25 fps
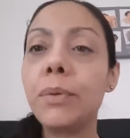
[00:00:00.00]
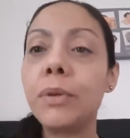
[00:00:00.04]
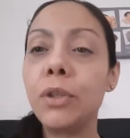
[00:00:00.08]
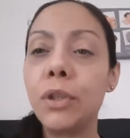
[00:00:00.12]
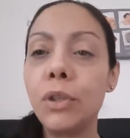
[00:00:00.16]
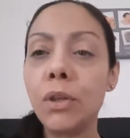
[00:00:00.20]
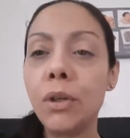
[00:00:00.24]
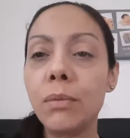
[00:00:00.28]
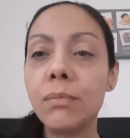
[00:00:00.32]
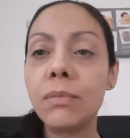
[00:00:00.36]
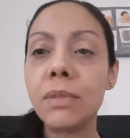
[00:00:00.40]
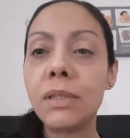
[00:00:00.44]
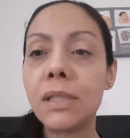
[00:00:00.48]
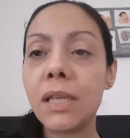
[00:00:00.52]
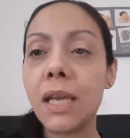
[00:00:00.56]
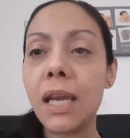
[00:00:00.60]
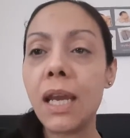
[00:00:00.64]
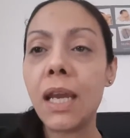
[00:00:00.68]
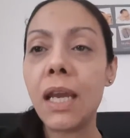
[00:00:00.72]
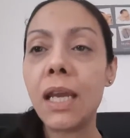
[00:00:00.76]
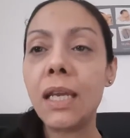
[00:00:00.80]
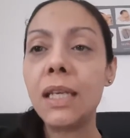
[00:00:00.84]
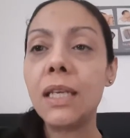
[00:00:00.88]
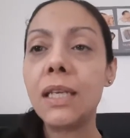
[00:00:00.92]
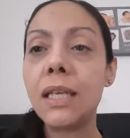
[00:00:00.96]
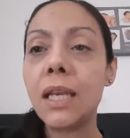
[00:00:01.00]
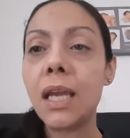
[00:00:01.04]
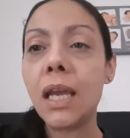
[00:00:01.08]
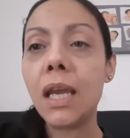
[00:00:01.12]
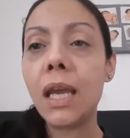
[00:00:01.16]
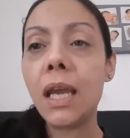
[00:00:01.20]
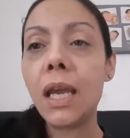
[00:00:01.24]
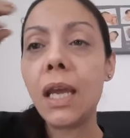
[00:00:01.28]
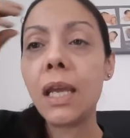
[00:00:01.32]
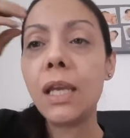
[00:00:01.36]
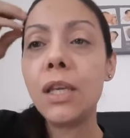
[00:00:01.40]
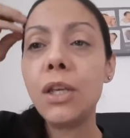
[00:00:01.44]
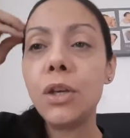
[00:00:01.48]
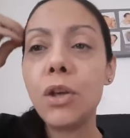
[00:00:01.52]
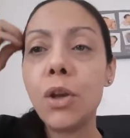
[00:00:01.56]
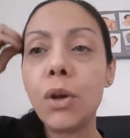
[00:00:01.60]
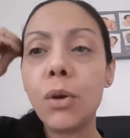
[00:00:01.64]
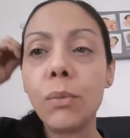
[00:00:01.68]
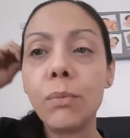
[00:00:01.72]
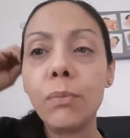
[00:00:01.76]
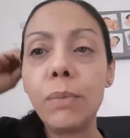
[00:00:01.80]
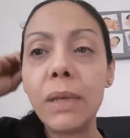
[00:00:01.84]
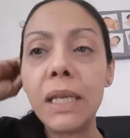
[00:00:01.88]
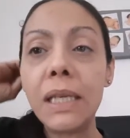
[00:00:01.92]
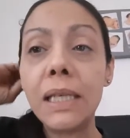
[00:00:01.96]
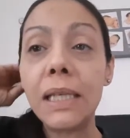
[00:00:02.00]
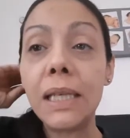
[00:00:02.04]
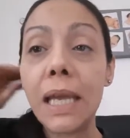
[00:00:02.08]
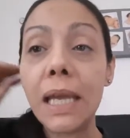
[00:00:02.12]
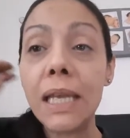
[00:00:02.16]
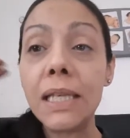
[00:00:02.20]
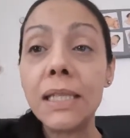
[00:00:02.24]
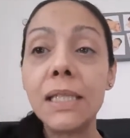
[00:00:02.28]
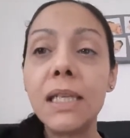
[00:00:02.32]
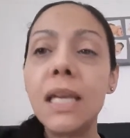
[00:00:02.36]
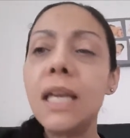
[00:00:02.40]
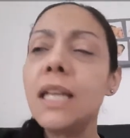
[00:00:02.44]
you know what I'm saying, you know, be lazy.